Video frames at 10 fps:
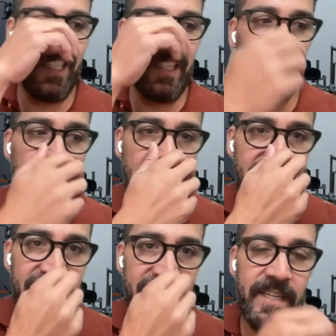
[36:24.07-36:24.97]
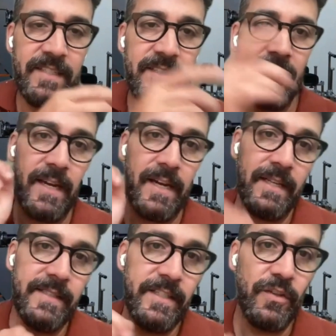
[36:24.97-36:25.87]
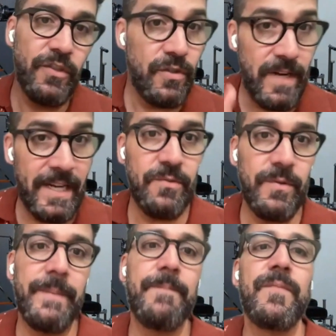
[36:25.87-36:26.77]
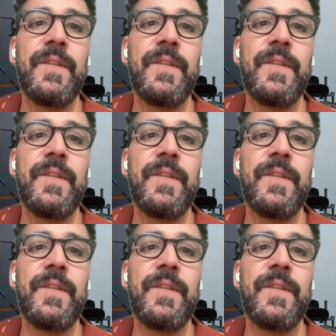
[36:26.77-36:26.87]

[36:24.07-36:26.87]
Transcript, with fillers: in the United States until you graduate.